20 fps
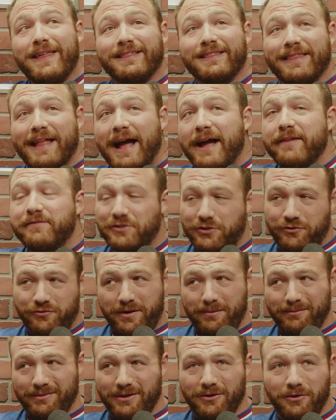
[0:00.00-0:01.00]
live
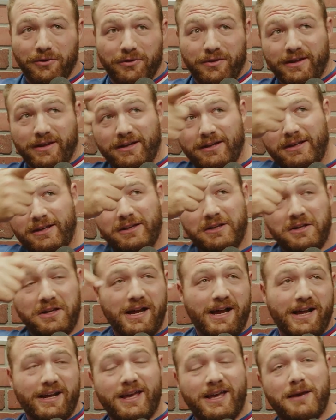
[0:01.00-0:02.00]
streamed the whole thing.
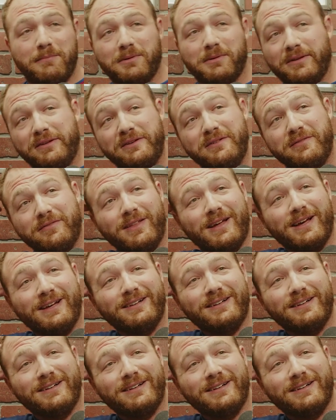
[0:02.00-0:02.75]
I can't believe that.